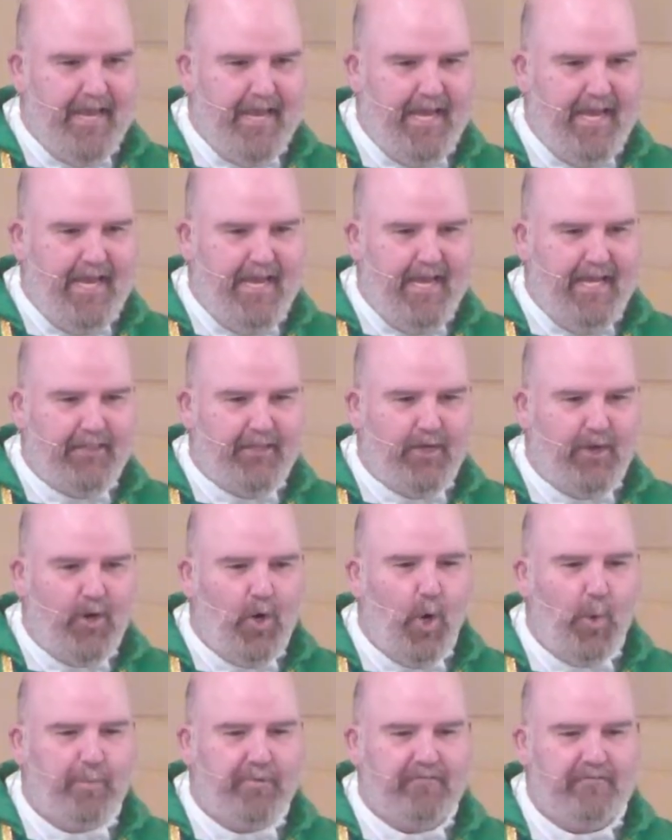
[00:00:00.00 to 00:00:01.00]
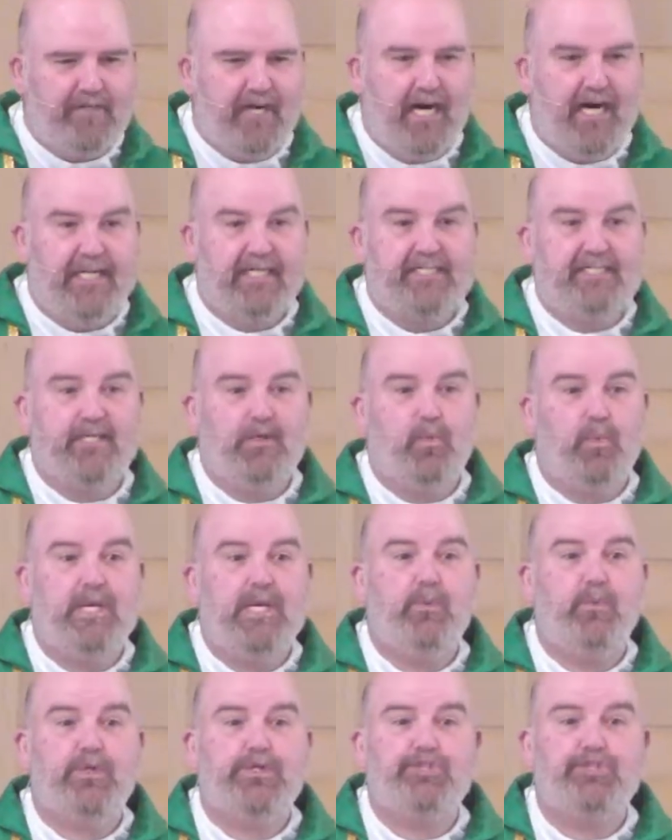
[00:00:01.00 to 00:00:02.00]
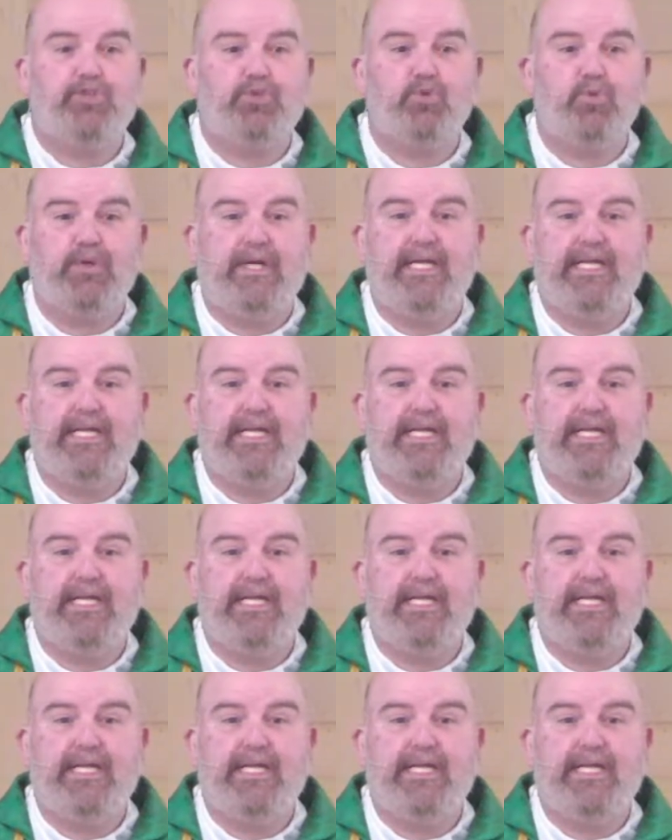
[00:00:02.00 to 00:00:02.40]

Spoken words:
And the hope of God is that we would treat